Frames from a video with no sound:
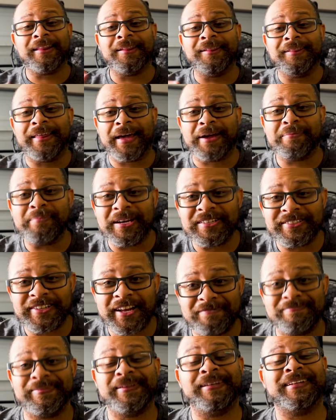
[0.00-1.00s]
They must
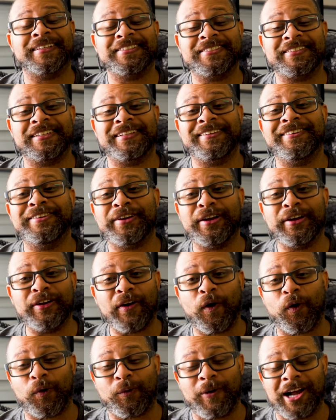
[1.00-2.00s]
have been listening
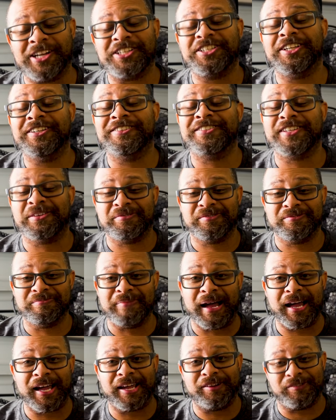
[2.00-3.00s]
or watching some of
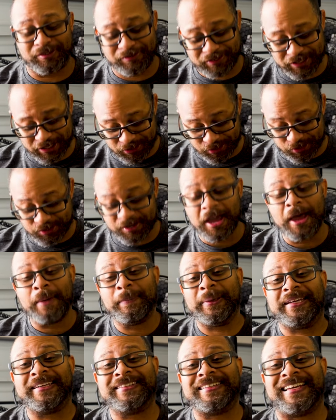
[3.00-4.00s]
my reviews,
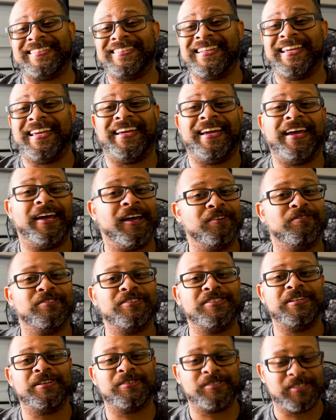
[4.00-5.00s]
because I say it
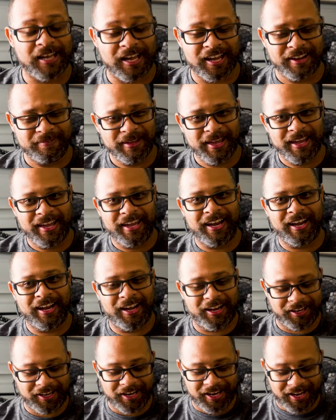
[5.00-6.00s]
every single time,
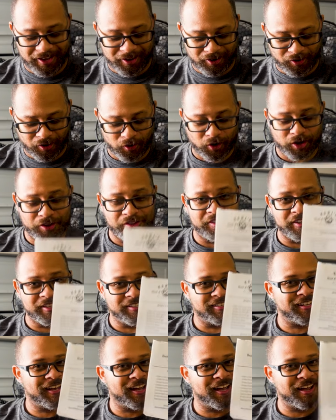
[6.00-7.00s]
and
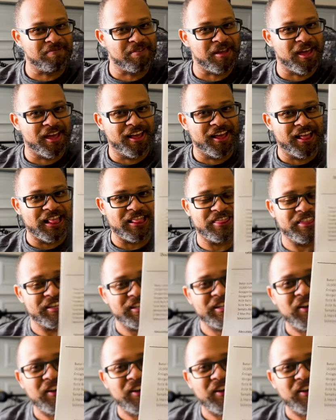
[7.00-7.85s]
this time, the